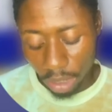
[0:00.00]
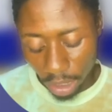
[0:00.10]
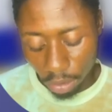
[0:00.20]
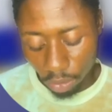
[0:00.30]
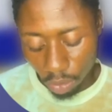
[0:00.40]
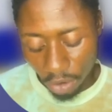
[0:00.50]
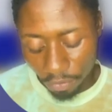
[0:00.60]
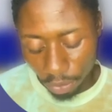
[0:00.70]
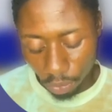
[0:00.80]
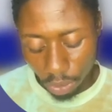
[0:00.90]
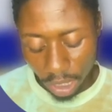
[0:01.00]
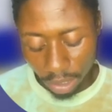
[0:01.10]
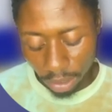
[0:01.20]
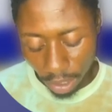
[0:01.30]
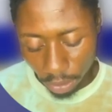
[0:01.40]
then you are free to go, then you
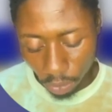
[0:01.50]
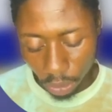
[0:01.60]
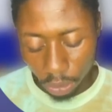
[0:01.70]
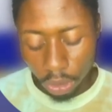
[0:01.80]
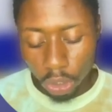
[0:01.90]
turn it on.